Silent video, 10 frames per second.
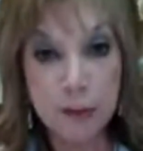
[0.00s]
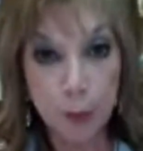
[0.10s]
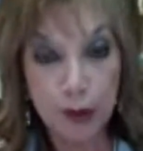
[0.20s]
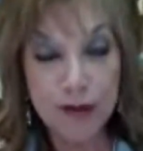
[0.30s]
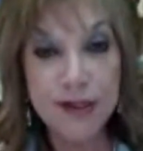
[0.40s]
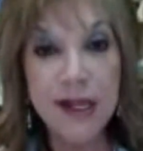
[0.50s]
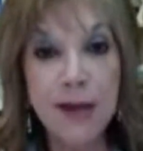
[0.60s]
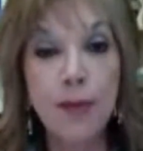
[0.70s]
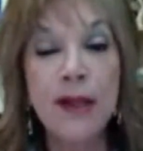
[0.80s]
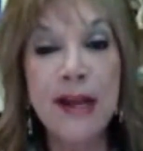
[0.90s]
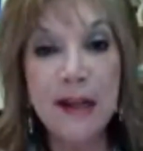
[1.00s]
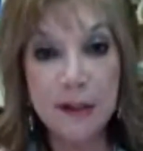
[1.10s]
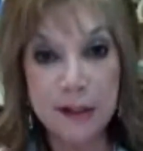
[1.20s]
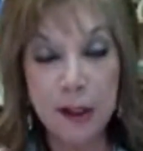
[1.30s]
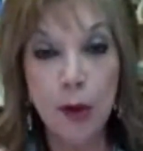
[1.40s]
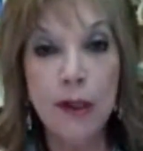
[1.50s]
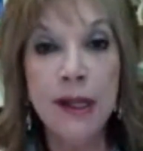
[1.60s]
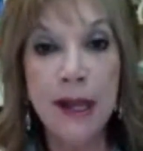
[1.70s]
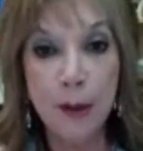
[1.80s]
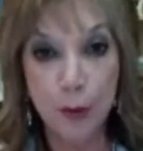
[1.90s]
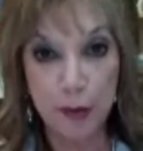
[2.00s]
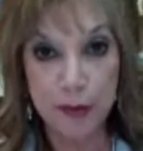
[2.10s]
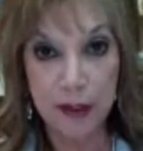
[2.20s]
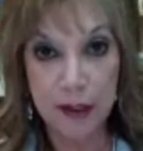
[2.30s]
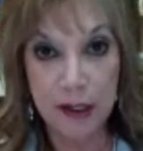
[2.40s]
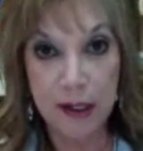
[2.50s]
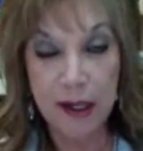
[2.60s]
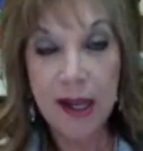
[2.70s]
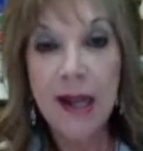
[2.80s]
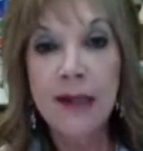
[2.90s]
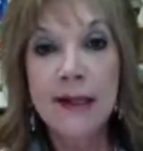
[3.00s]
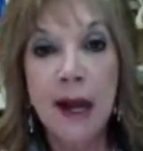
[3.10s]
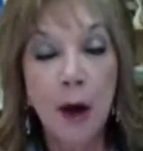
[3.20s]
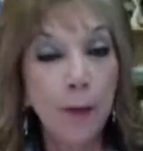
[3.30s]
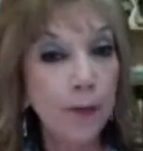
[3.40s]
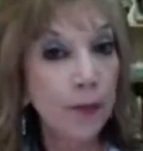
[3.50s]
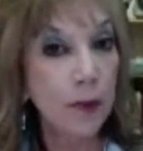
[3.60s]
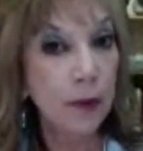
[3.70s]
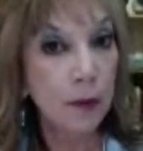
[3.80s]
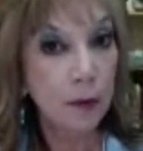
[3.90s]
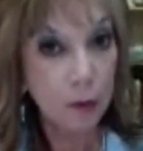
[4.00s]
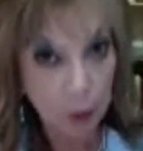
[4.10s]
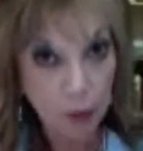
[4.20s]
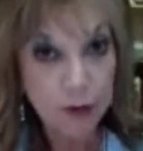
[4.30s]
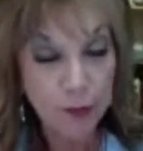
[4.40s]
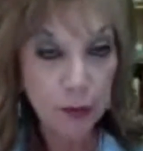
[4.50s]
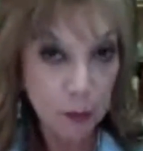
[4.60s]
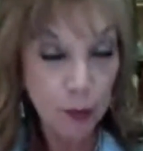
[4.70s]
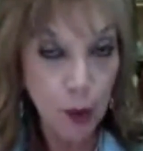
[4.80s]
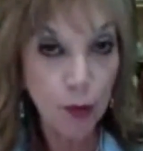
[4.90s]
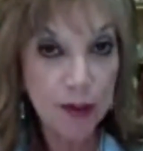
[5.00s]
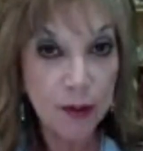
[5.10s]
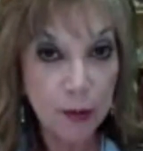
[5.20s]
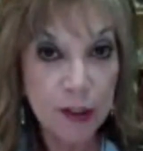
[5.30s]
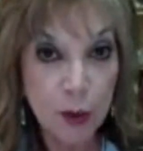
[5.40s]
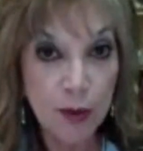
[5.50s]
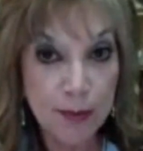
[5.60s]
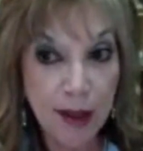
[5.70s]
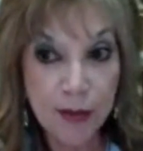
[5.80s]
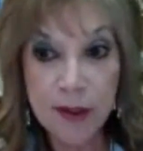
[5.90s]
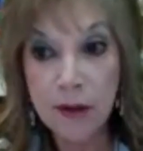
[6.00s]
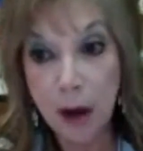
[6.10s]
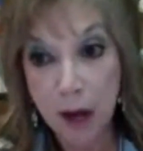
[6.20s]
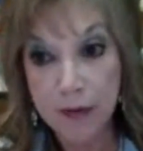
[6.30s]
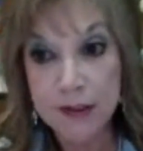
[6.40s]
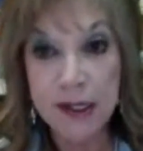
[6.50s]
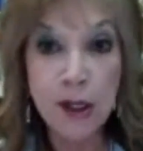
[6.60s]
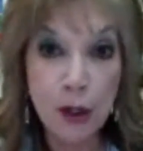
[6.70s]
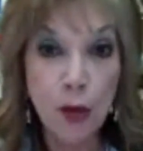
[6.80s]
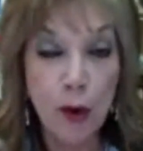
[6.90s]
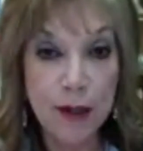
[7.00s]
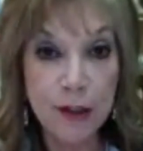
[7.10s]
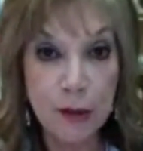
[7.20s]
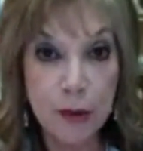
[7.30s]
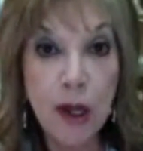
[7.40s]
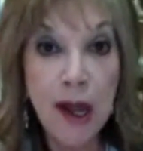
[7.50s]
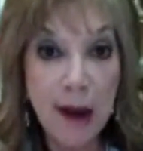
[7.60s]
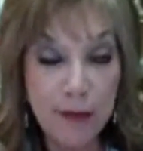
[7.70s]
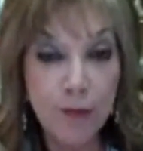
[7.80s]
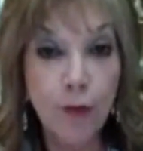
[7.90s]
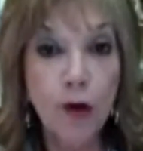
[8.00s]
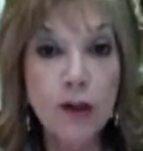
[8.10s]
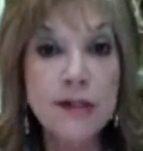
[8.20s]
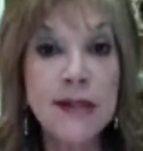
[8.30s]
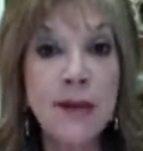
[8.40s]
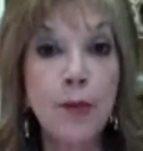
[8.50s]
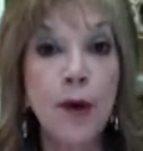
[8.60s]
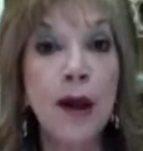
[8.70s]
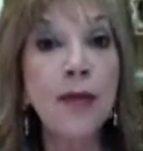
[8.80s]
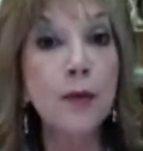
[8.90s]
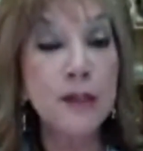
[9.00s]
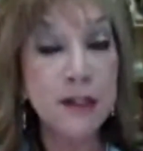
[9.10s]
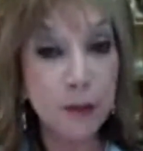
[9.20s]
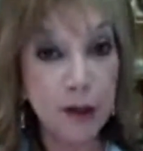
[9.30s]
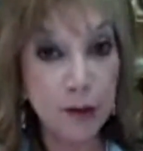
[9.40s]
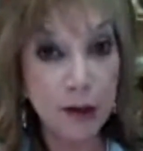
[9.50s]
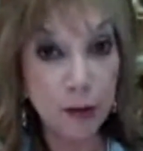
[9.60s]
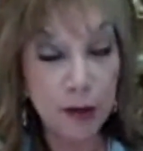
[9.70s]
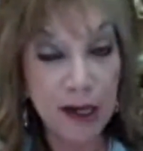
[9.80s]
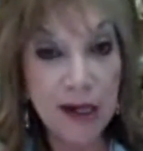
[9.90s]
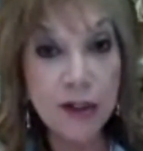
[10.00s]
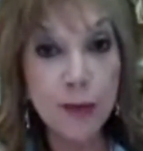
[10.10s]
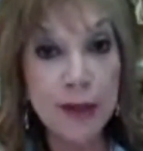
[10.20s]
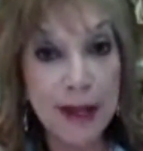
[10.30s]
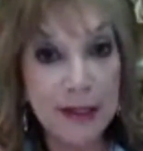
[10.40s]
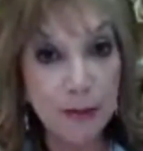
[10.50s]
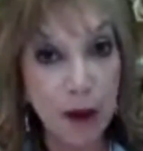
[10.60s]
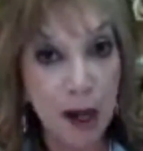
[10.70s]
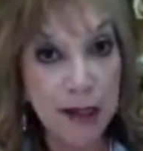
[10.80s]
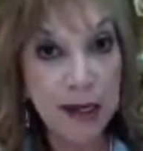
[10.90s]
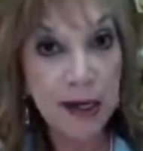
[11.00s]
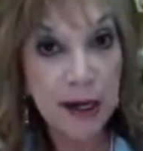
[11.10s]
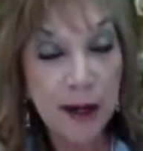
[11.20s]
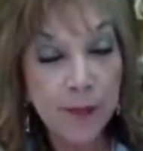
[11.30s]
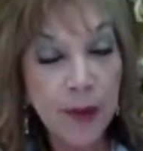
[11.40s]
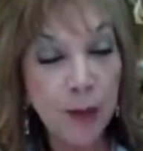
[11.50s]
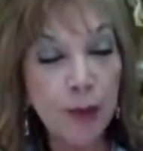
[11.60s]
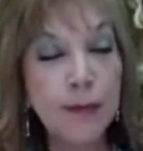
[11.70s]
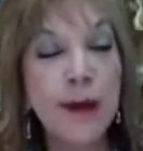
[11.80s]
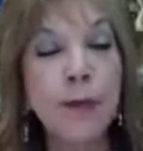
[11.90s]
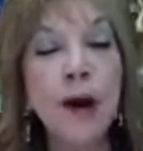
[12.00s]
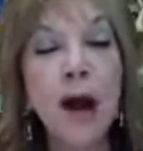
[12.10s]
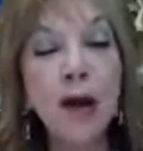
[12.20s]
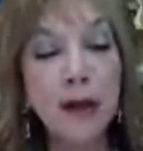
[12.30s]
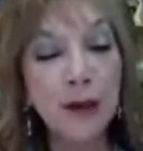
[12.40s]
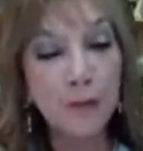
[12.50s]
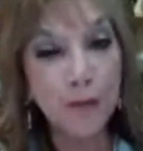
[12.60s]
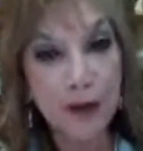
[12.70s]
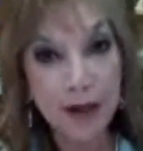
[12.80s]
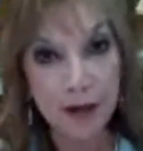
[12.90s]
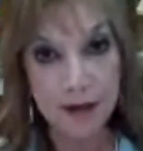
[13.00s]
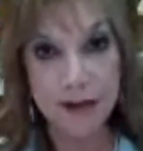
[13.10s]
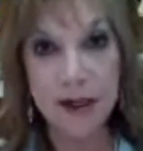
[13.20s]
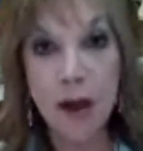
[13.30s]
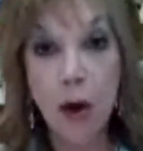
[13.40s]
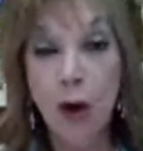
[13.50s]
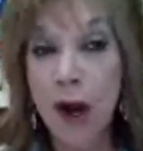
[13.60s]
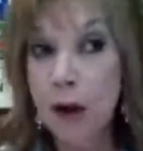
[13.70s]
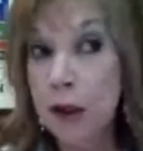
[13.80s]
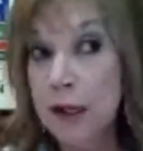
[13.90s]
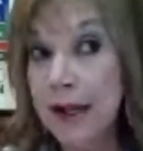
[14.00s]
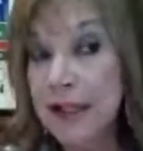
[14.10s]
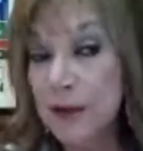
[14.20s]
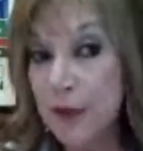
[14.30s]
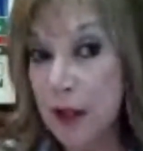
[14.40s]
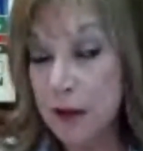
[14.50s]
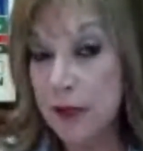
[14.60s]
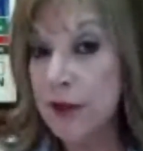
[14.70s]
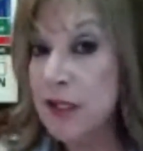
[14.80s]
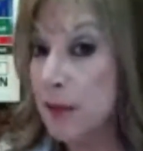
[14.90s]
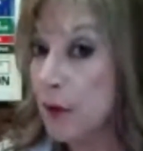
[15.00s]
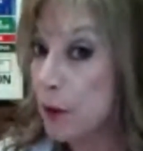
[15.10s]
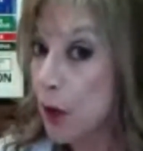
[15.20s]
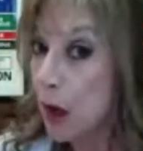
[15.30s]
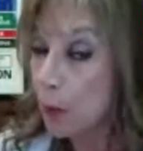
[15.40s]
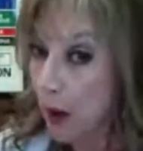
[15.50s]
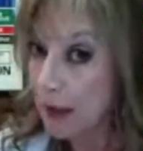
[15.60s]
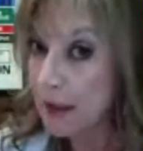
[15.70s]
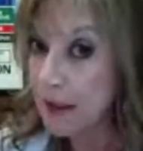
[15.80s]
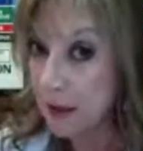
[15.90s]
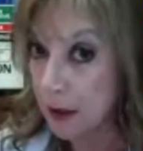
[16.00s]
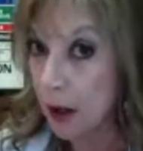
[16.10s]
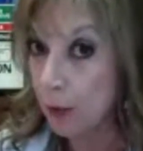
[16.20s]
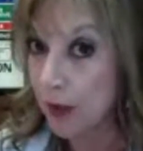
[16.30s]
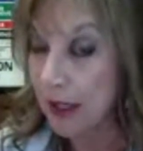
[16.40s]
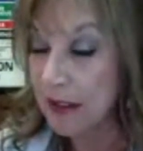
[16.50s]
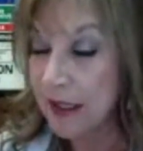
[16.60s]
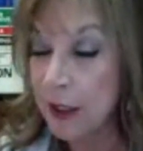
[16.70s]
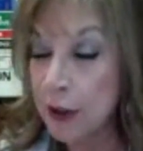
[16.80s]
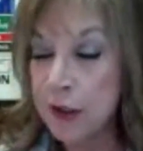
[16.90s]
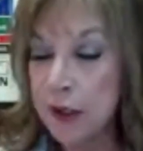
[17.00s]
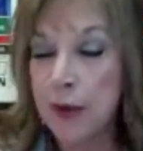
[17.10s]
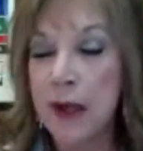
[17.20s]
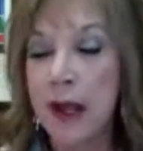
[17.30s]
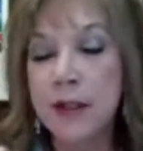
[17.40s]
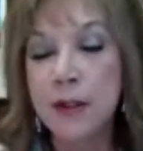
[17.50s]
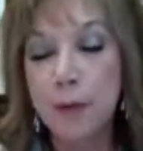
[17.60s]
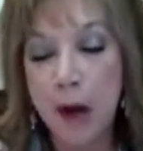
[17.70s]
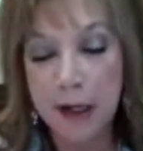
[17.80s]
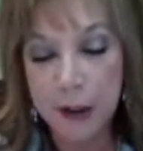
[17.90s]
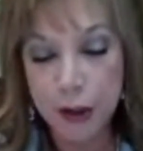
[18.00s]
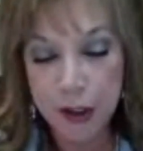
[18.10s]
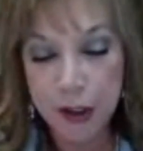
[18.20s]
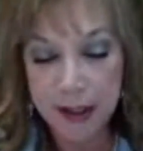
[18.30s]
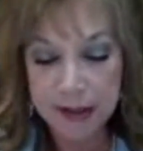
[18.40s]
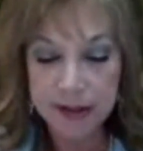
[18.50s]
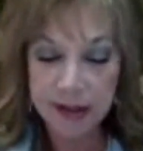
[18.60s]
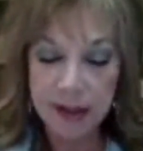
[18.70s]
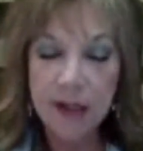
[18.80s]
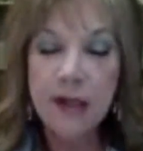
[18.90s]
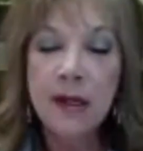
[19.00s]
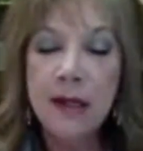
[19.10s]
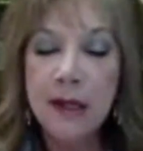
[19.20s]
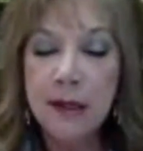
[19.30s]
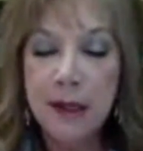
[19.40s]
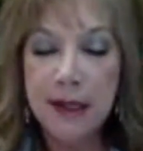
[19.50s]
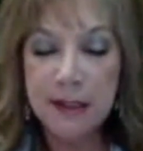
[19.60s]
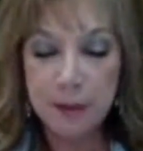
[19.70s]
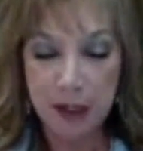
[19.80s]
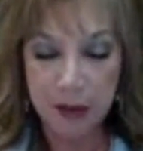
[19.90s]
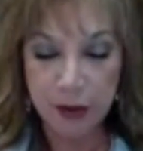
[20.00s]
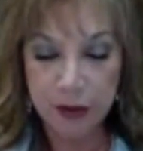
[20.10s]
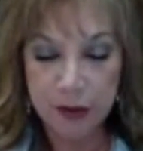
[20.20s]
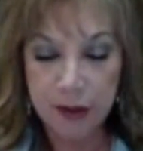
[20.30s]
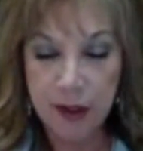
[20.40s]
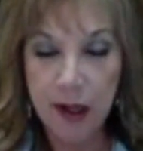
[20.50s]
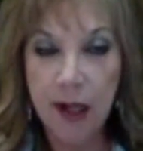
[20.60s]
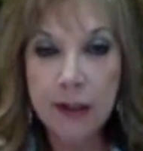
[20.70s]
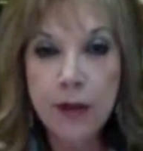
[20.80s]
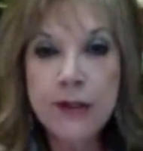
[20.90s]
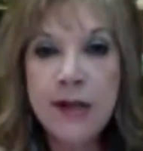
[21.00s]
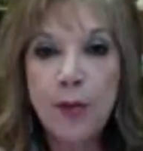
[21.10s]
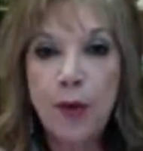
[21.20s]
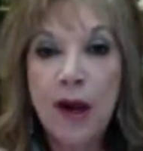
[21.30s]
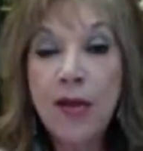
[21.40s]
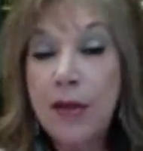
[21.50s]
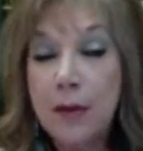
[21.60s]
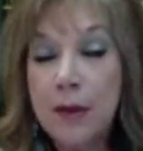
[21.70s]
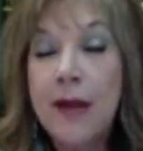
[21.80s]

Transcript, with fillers: to breathe deeply, slowly, and rhythmically. Now, those of you who know the 321 method, obviously you're going to have the first deep breath, which is 333, to relax body. And remember how good it feels or how good it has felt every time you practice long relaxation and relax your body just as much. Another deep breath.